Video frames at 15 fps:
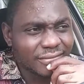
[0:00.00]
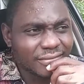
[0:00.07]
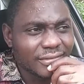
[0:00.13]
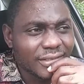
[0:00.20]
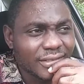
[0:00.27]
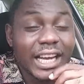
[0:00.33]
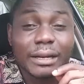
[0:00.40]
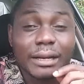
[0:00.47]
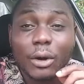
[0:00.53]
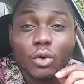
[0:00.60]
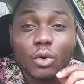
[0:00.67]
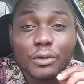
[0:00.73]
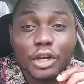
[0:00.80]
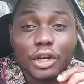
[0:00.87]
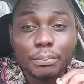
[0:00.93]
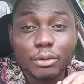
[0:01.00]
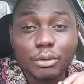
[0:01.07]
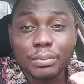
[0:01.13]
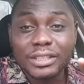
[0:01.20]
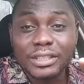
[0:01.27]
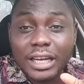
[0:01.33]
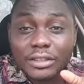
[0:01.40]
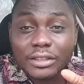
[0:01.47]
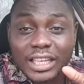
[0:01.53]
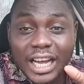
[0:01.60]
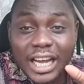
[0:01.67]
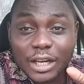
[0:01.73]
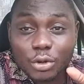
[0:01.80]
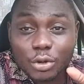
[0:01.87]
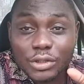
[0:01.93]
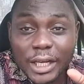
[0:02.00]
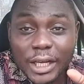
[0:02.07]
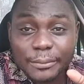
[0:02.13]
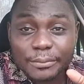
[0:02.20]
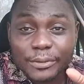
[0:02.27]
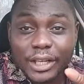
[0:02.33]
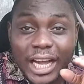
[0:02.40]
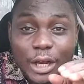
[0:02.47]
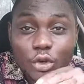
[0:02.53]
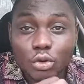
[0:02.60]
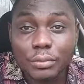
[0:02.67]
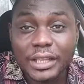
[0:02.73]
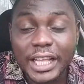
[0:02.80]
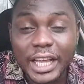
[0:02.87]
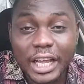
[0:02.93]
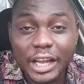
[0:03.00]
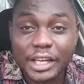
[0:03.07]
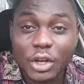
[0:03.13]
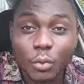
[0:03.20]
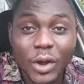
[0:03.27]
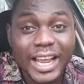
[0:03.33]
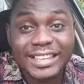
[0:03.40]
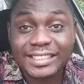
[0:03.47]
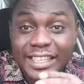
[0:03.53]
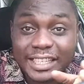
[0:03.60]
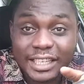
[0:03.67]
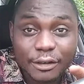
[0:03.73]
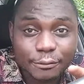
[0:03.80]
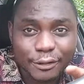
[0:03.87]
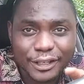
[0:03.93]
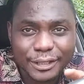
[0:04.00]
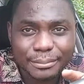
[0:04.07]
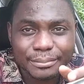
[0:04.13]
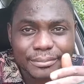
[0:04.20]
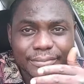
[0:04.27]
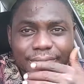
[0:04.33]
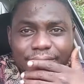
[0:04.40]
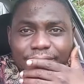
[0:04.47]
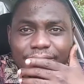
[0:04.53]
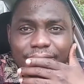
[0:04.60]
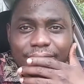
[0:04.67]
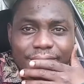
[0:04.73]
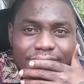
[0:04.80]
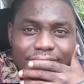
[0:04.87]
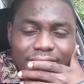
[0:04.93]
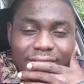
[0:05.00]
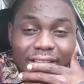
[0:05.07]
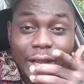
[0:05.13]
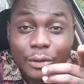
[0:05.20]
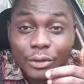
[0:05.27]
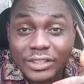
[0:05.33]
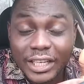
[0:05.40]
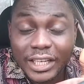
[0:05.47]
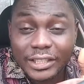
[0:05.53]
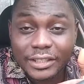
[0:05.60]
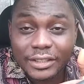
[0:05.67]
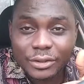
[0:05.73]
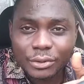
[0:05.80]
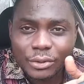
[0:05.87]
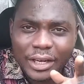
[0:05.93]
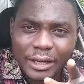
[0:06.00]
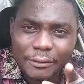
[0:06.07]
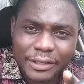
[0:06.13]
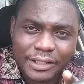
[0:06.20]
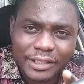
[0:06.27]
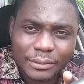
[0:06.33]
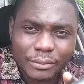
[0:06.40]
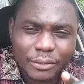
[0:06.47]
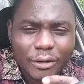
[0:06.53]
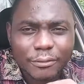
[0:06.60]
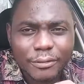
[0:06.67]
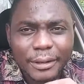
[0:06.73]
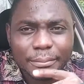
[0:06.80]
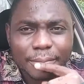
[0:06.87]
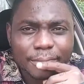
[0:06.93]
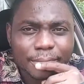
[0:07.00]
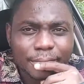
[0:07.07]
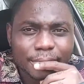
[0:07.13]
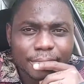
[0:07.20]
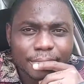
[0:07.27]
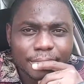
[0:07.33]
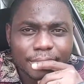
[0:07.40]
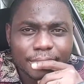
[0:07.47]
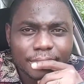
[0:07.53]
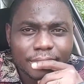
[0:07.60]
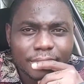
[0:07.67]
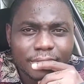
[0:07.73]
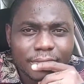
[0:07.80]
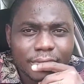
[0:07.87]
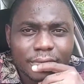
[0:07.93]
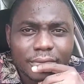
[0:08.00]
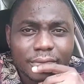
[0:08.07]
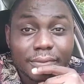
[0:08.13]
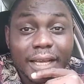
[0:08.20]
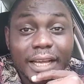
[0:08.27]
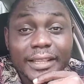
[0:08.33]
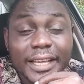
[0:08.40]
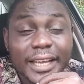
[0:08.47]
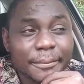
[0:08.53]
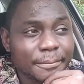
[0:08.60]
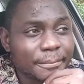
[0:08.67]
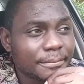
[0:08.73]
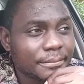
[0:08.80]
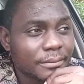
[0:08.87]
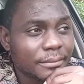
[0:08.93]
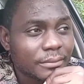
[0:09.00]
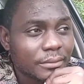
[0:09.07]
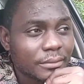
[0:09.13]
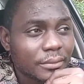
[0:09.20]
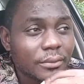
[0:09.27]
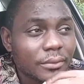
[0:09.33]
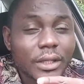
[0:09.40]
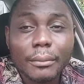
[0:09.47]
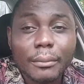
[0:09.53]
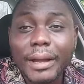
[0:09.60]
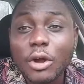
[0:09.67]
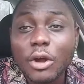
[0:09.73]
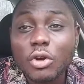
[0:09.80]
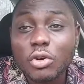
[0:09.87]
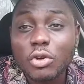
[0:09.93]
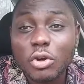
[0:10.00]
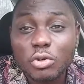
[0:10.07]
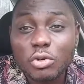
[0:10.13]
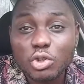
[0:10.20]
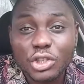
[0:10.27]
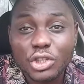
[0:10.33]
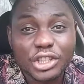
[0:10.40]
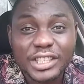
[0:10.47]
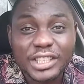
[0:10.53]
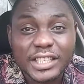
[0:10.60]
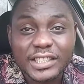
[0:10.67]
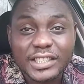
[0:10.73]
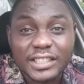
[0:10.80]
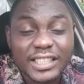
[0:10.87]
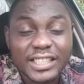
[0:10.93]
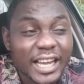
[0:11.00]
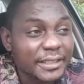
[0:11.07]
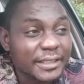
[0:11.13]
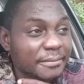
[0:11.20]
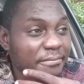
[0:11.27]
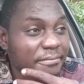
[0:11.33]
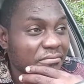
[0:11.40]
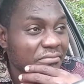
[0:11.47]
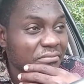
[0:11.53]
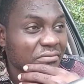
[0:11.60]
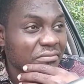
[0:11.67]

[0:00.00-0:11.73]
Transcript: and the man will be on the pulpit shouting hallelujah, and you'll be there in the choir singing for him. And you said, You're a victim of rape. My dear, my own conclusion in this is that